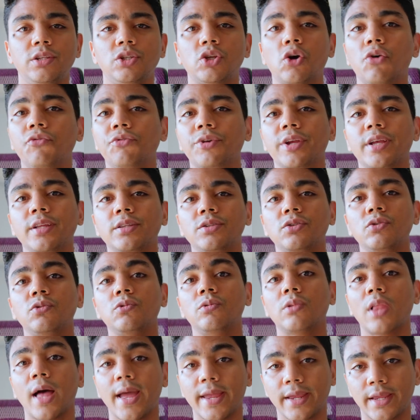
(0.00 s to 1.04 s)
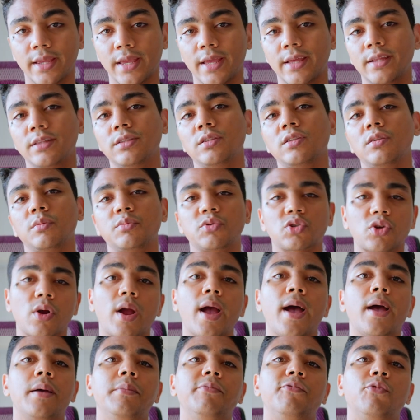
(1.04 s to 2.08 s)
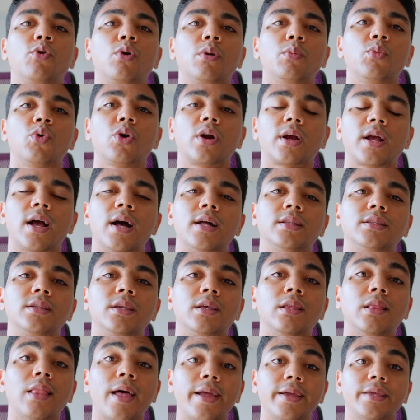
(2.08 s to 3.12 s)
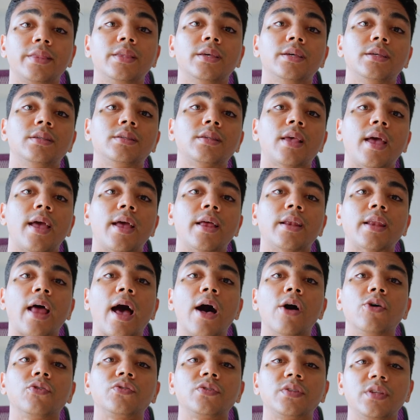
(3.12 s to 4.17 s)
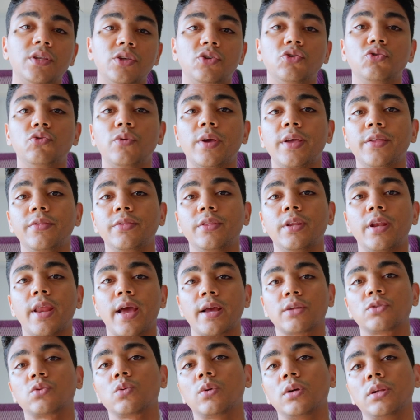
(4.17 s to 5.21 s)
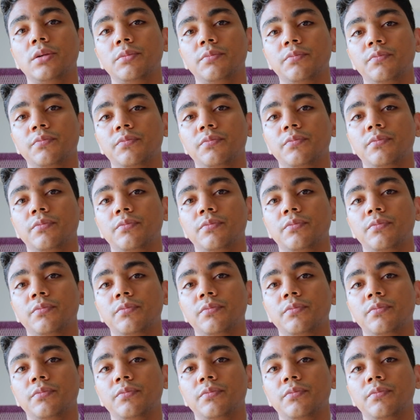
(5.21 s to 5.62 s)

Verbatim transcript: don't forget to like and subscribe for more content like this, and I'll see you in the next one.